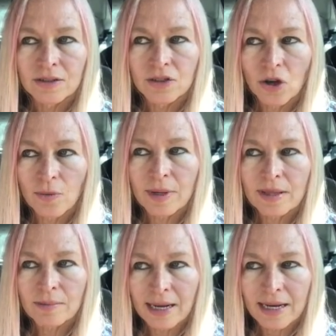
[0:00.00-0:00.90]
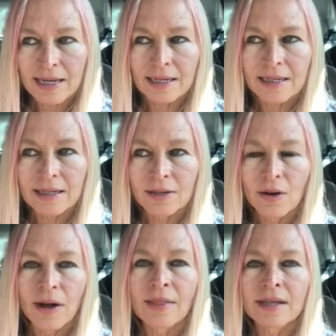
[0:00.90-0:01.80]
Show me the money.
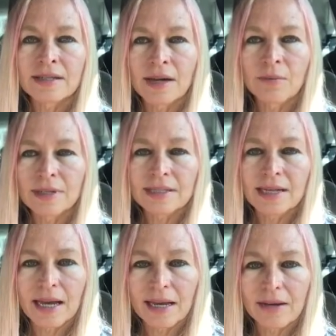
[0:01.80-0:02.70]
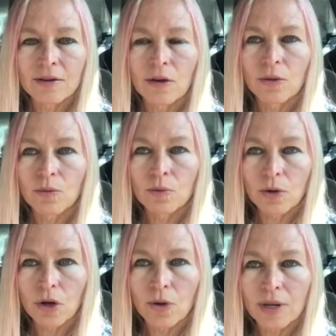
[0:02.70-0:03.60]
And then some would say, we'll
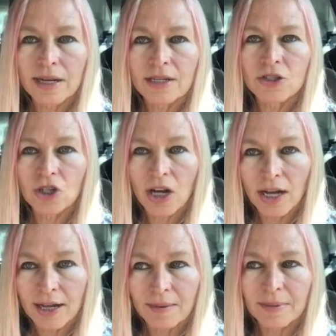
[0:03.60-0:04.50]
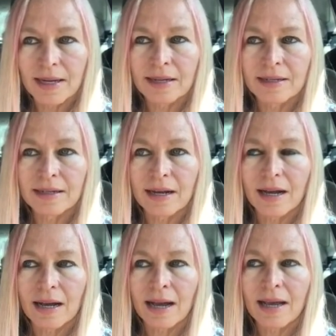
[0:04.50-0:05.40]
go get a job. And
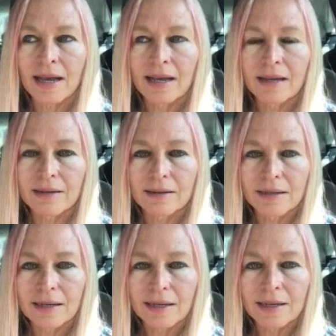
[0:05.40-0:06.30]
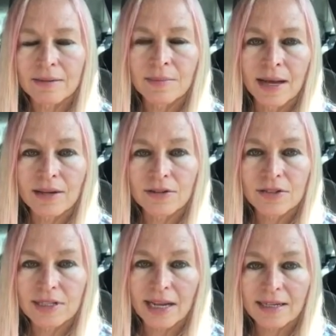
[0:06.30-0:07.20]
it is my
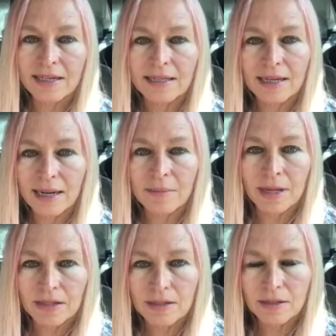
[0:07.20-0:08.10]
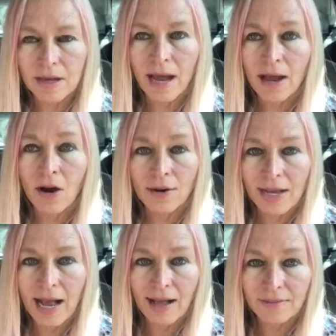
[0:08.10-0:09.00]
understanding that I
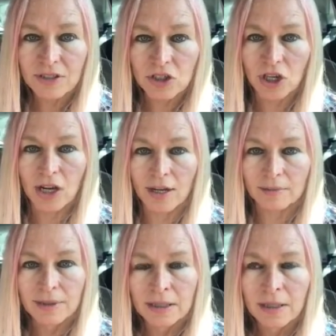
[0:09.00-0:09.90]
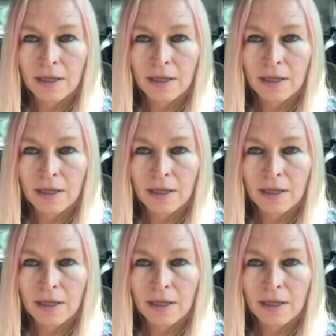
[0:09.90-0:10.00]
already have a job.